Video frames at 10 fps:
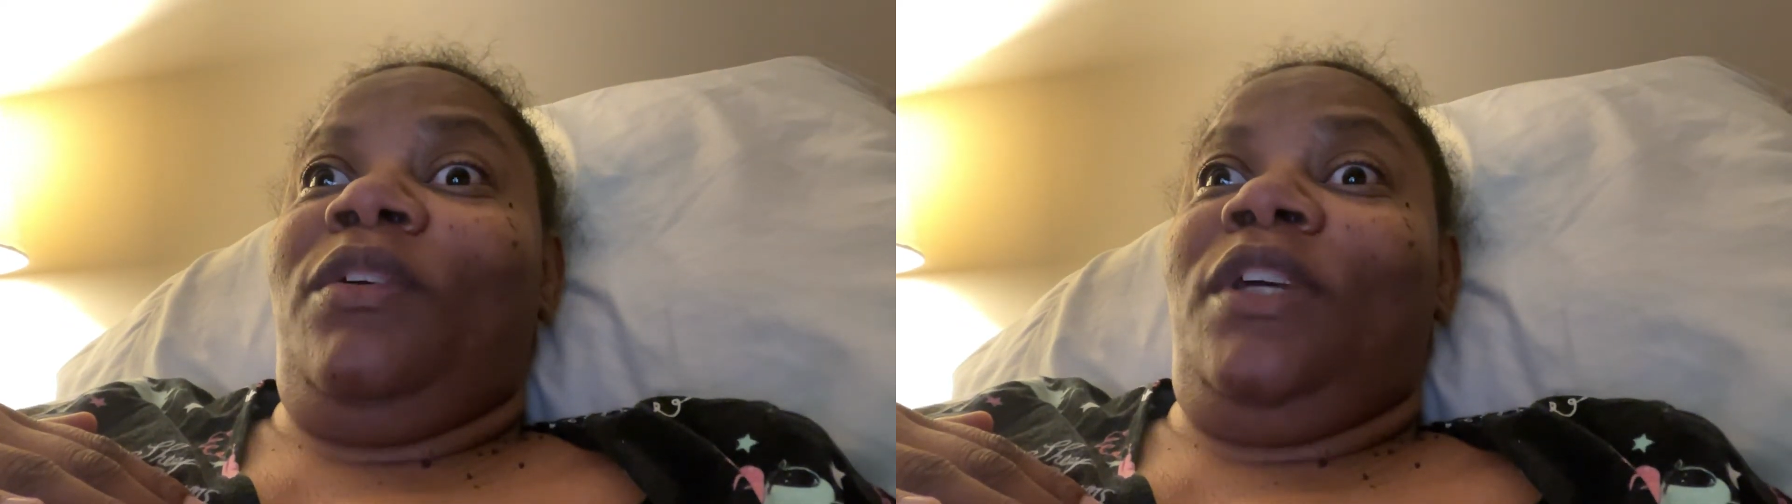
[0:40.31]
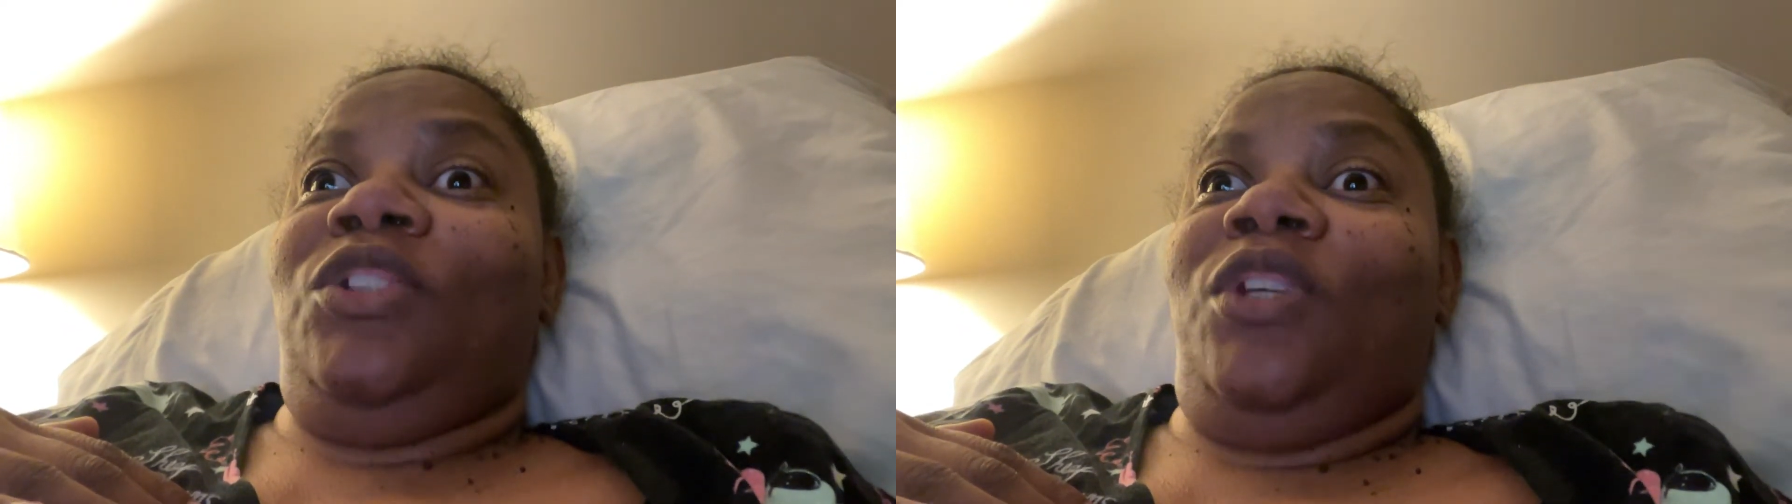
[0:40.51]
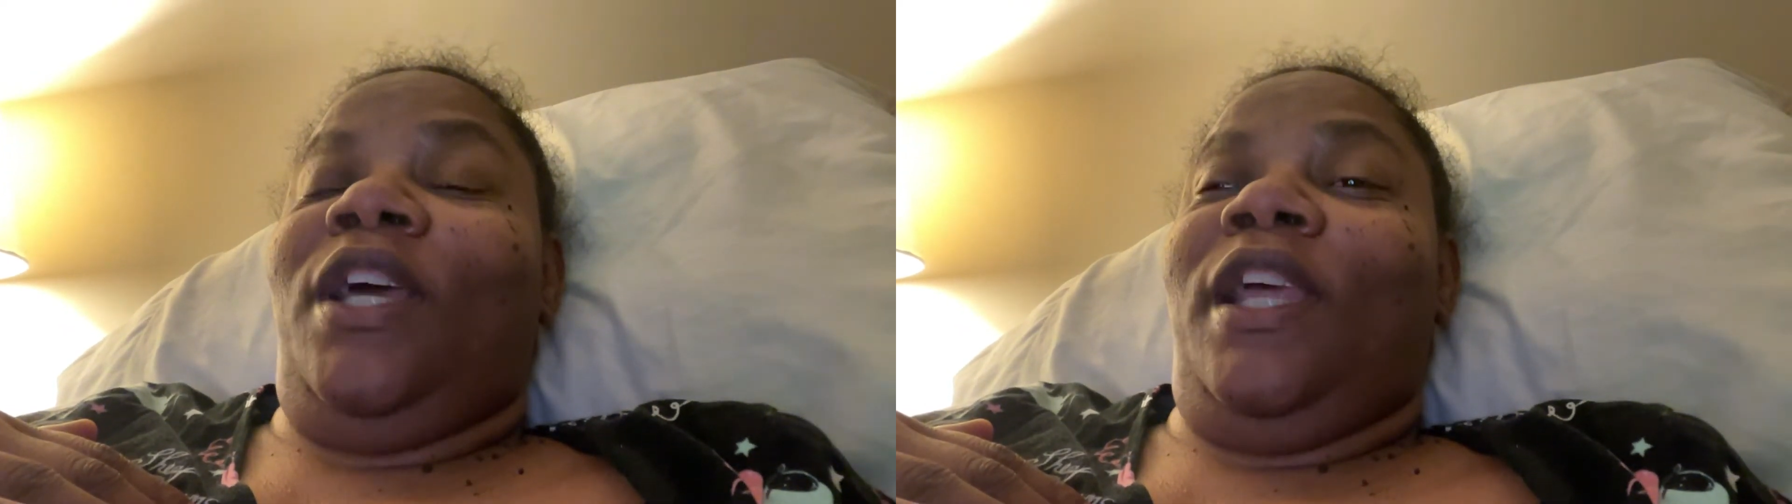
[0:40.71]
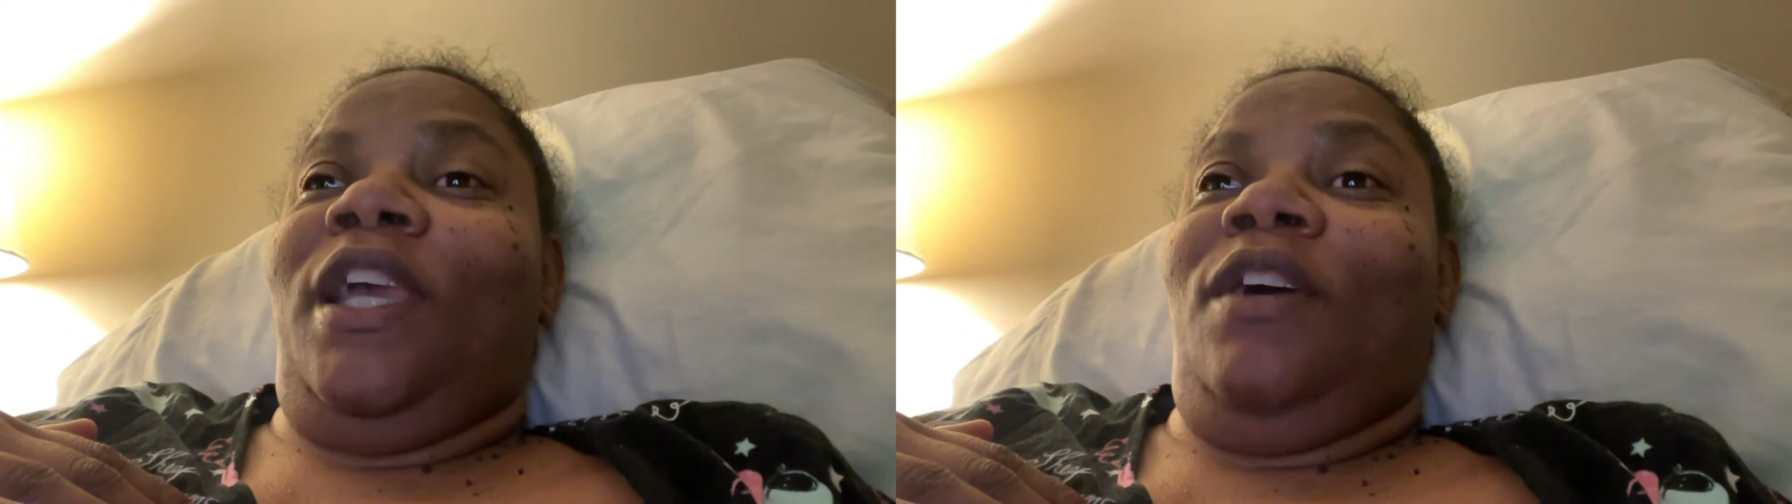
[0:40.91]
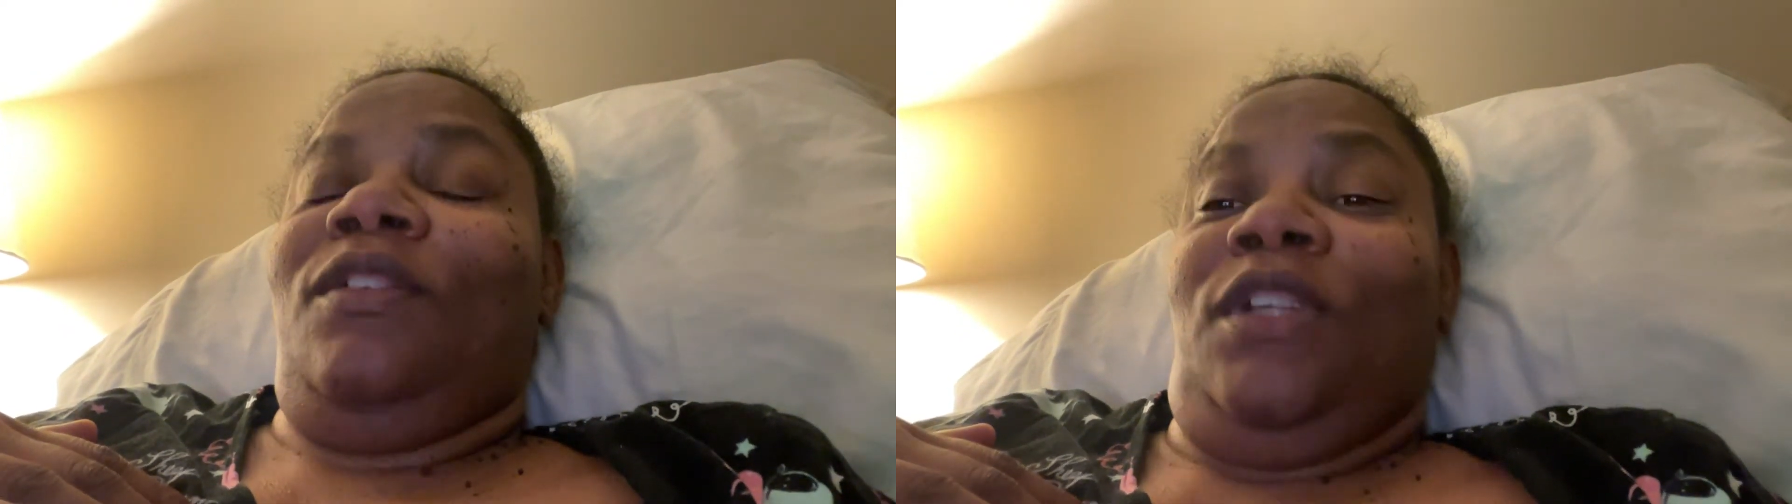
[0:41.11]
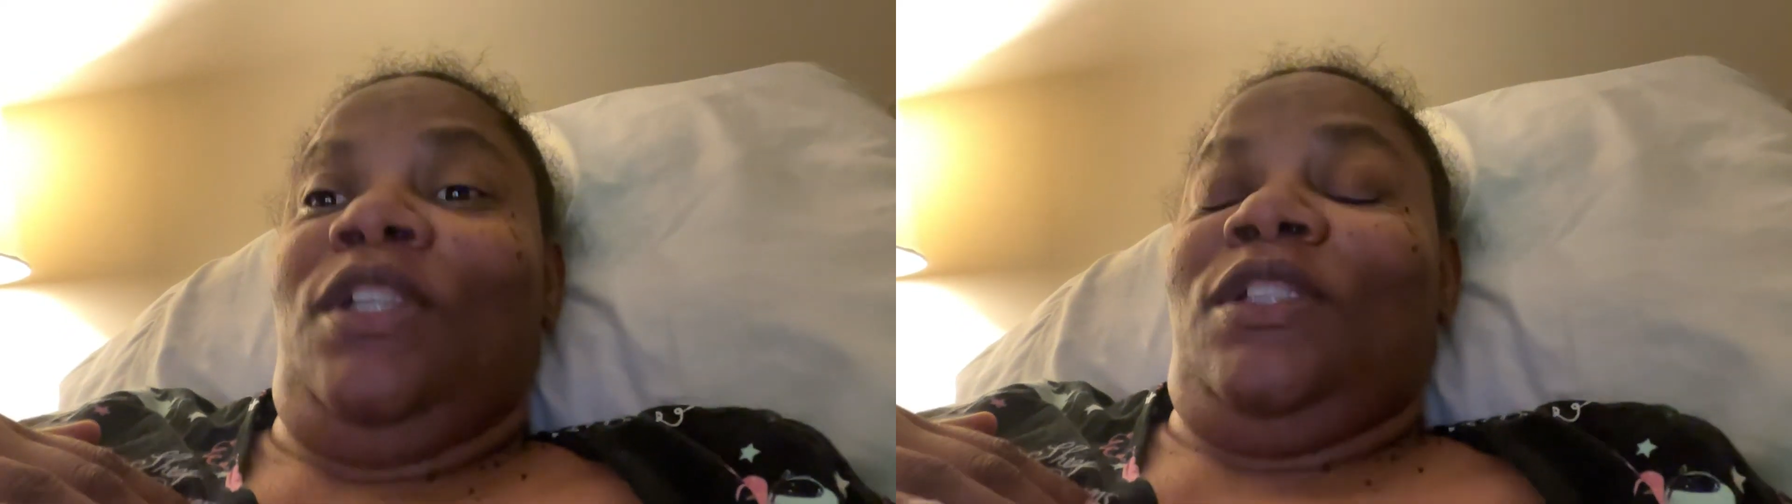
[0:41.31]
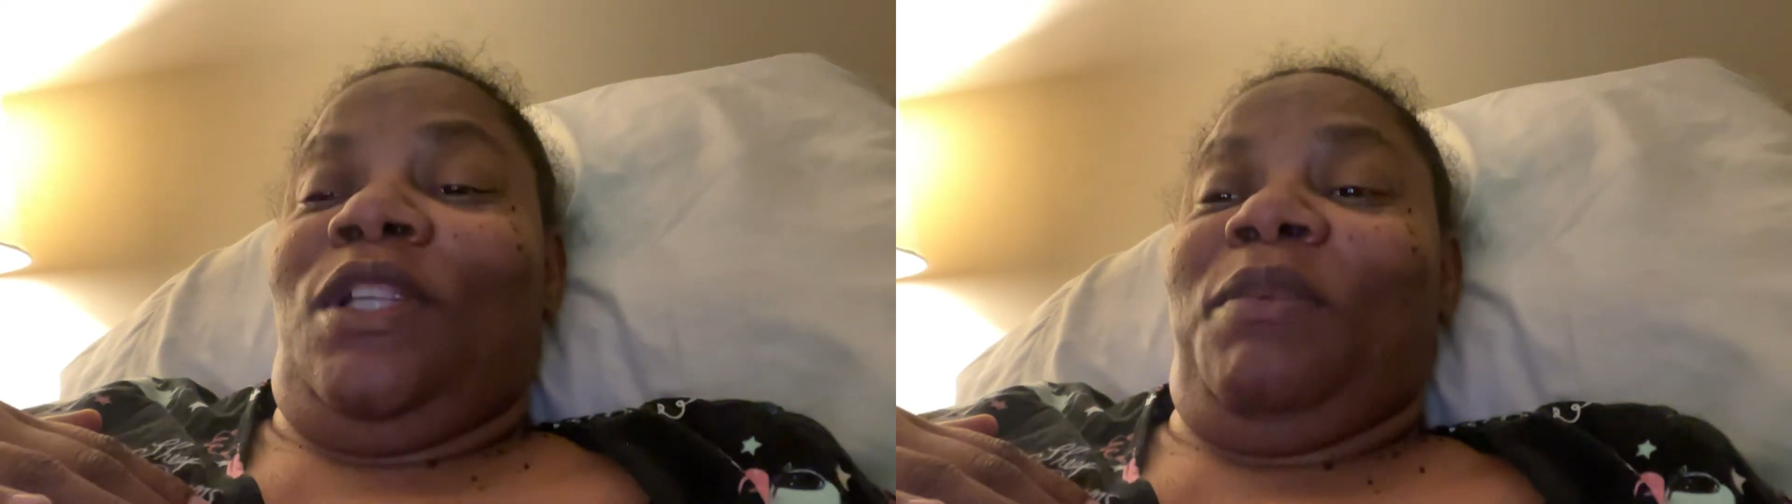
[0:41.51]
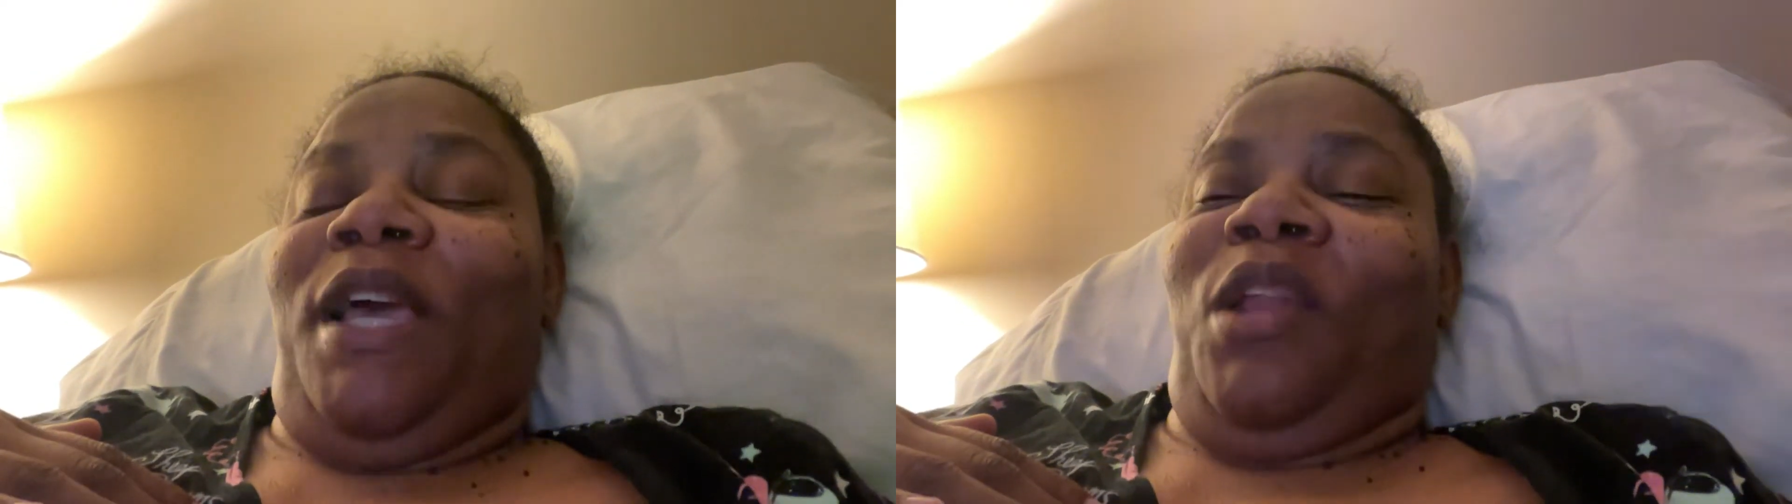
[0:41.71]
Because you got to have
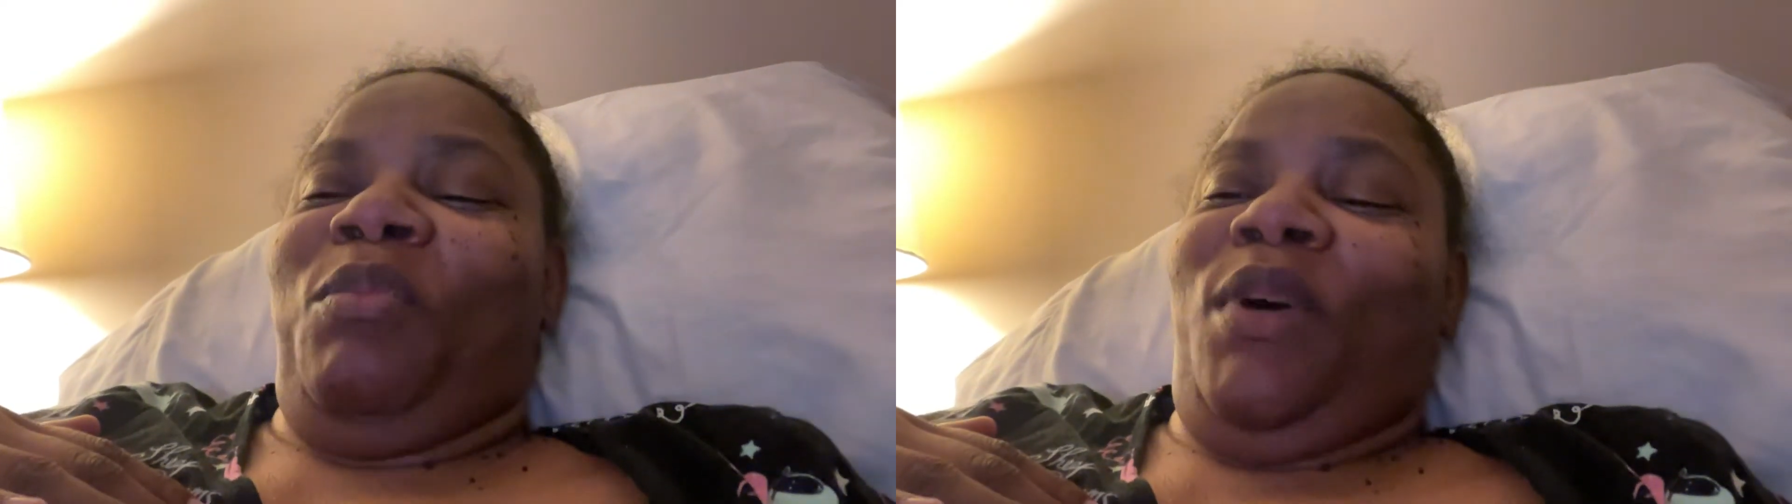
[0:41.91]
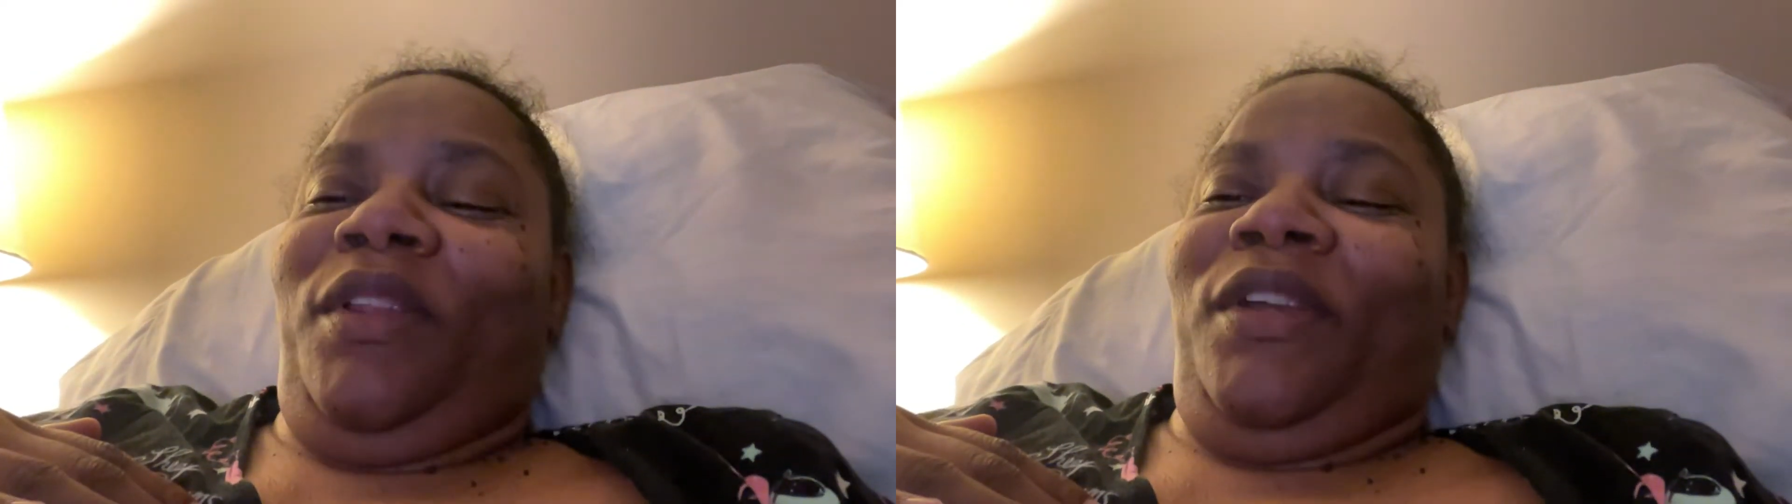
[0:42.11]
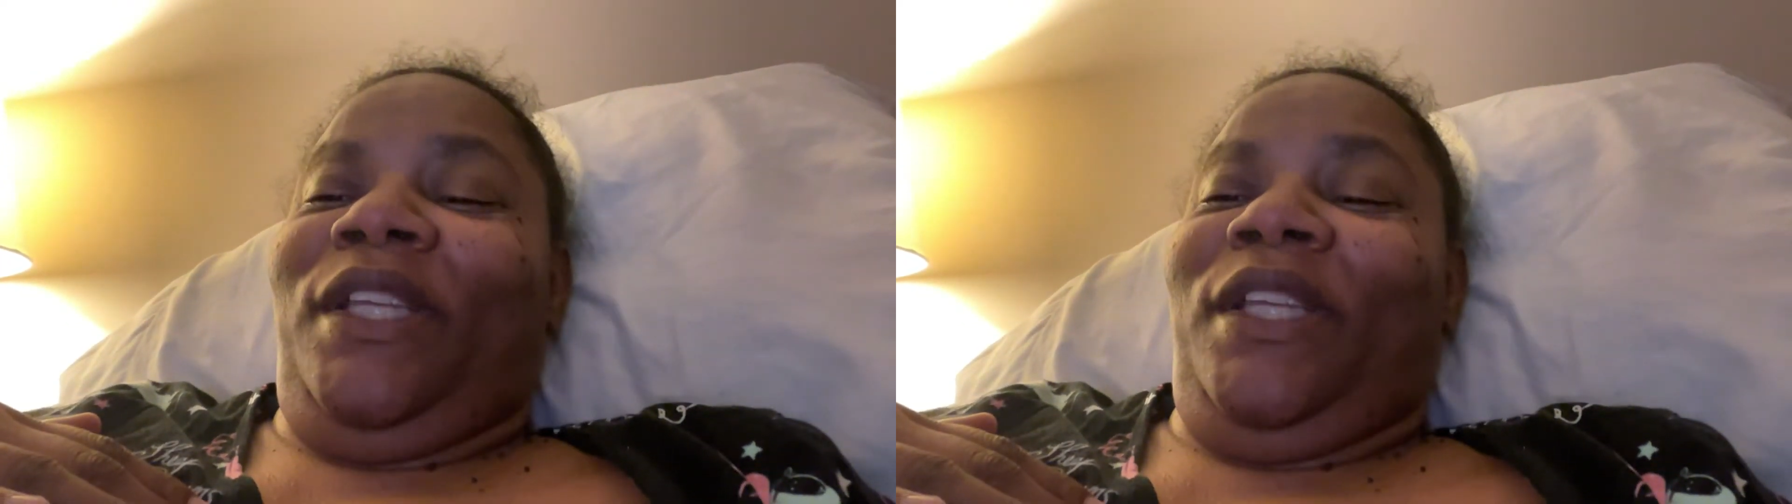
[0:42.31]
some kind of mother